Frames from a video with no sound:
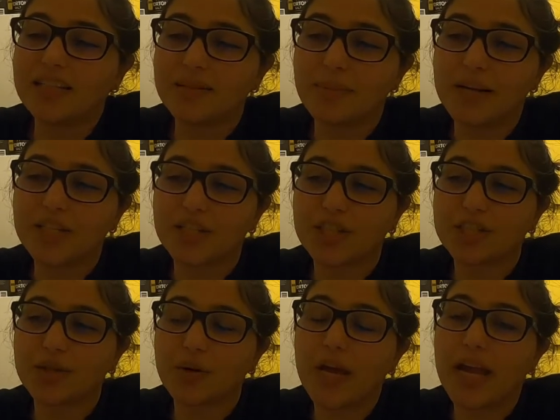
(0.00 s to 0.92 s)
to make sure
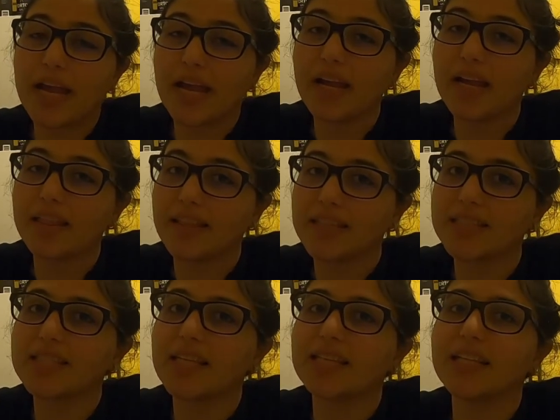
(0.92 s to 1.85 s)
it's okay and then
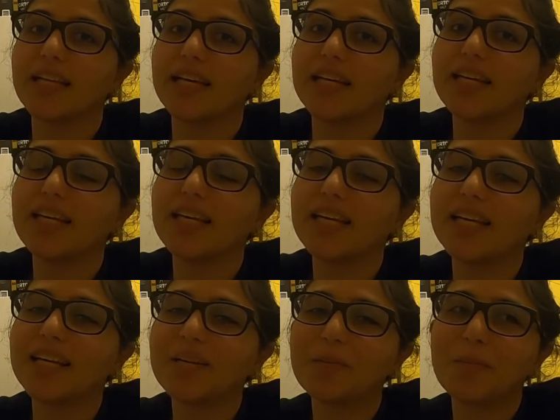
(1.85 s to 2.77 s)
send it in.
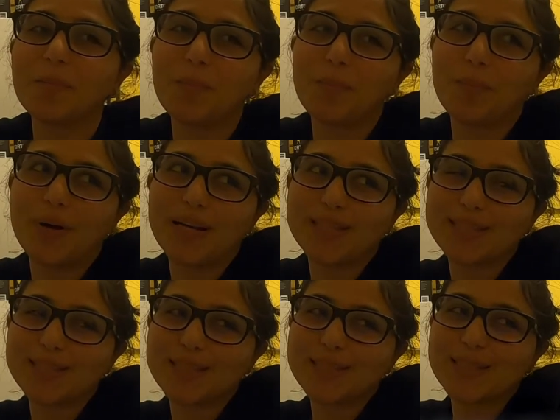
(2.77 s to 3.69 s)
But
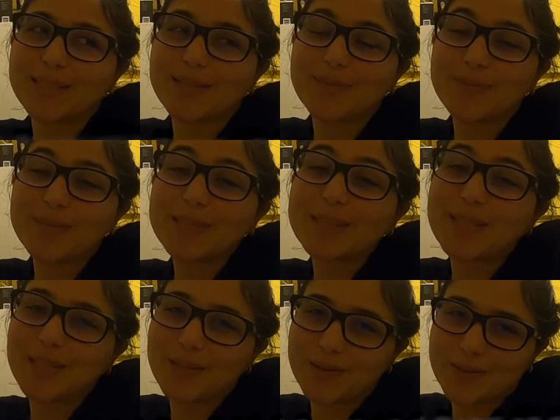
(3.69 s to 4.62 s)
it was
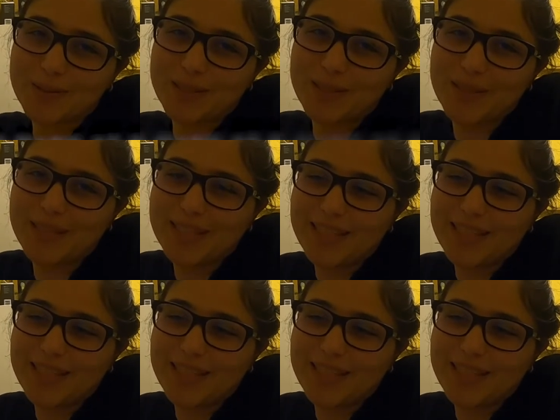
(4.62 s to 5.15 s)
cute.